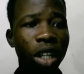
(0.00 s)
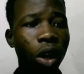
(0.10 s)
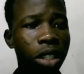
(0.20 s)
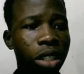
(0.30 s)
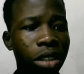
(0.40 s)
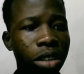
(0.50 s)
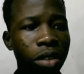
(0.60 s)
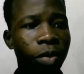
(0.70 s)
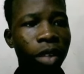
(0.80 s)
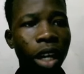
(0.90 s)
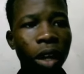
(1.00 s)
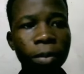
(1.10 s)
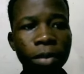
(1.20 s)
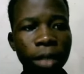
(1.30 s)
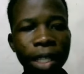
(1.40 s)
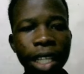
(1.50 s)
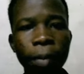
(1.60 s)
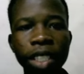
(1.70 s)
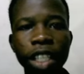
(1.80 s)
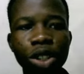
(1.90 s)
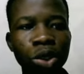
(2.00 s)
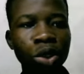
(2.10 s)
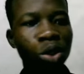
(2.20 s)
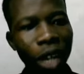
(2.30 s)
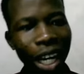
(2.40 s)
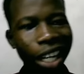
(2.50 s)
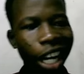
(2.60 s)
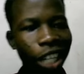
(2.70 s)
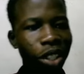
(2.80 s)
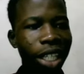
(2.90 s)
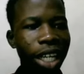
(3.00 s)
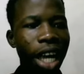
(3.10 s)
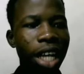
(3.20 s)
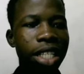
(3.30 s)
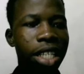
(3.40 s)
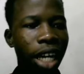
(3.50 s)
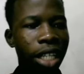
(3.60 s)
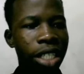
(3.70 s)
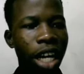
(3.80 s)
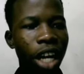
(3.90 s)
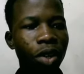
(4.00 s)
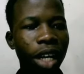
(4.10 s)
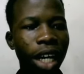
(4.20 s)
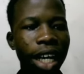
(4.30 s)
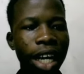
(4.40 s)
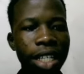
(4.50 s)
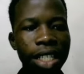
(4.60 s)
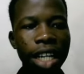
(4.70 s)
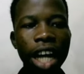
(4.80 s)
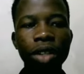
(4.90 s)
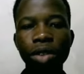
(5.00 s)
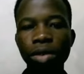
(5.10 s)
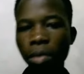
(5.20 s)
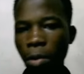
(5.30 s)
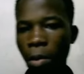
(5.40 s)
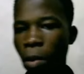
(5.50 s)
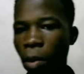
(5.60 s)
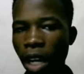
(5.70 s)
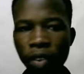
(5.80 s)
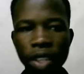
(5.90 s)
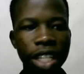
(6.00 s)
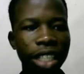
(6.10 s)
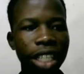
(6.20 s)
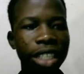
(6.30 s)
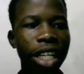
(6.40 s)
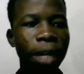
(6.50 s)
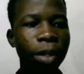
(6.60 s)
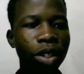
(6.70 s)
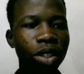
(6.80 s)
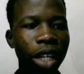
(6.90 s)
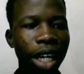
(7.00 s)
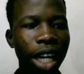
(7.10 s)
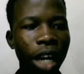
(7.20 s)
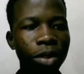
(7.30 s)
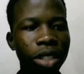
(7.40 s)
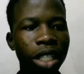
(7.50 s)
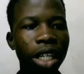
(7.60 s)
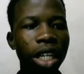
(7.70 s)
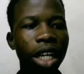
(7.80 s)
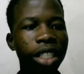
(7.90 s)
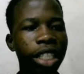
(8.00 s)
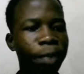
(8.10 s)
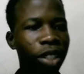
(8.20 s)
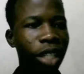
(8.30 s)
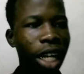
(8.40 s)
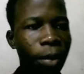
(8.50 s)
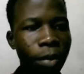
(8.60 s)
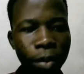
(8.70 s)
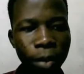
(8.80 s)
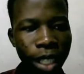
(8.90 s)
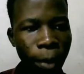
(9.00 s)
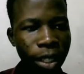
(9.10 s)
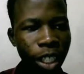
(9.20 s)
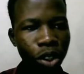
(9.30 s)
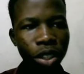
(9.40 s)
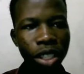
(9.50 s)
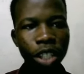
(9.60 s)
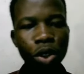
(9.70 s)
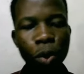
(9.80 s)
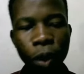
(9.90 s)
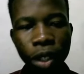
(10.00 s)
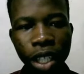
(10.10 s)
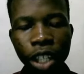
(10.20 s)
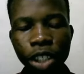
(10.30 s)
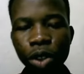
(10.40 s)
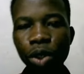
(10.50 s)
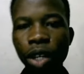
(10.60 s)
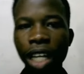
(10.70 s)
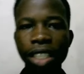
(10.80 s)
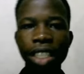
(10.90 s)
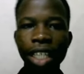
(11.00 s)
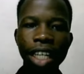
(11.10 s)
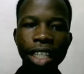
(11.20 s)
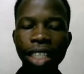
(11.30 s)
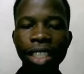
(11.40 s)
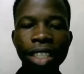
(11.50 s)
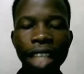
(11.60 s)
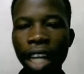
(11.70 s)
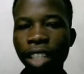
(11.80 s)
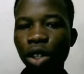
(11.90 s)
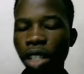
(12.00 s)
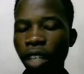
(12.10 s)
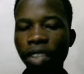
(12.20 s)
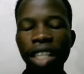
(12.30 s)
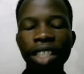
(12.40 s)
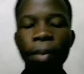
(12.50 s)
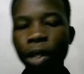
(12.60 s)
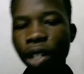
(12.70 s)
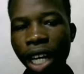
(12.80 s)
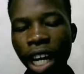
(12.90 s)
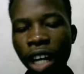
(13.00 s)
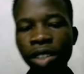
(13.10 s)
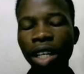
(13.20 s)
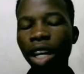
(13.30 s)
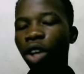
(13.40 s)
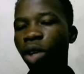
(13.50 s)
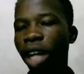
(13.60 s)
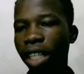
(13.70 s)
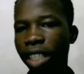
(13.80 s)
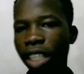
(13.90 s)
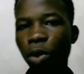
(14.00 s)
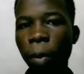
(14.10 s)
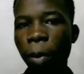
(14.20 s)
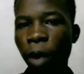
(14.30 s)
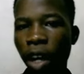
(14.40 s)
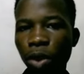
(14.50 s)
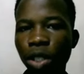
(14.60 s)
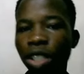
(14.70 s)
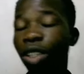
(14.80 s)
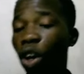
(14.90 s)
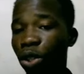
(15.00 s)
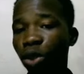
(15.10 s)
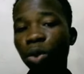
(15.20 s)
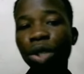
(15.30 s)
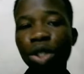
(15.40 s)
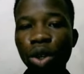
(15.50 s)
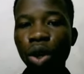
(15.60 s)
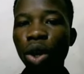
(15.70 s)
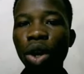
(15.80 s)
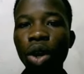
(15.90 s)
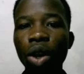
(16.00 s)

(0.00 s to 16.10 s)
on the Meta Business Suite, you can actually get insights. You can get insight on everything that's actually happening on your account. This particular Meta Business Suite is a new one, so you can get insights on everything that's happening on your account. You can see what people are doing. Also with your